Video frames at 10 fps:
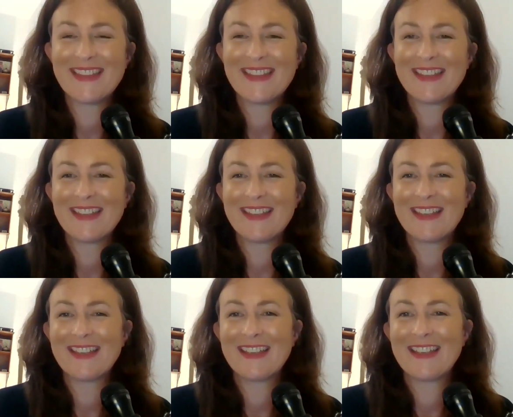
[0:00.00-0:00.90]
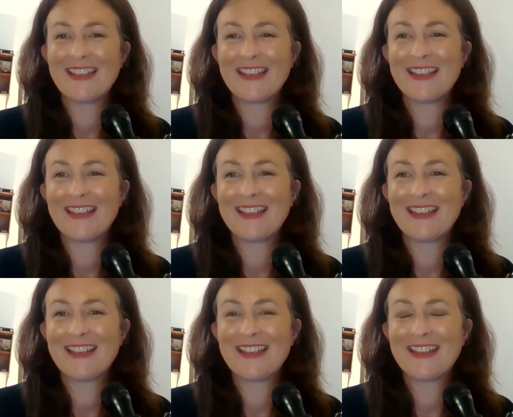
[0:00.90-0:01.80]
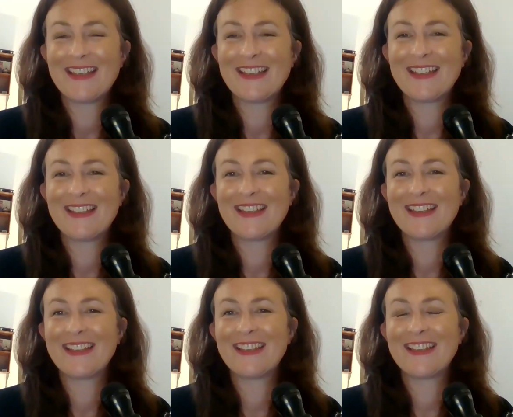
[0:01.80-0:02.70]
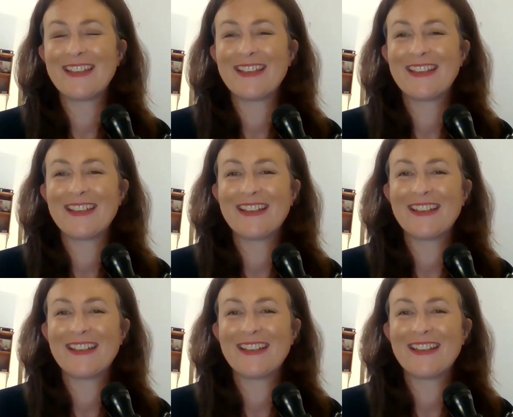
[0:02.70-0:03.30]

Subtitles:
(no one is talking)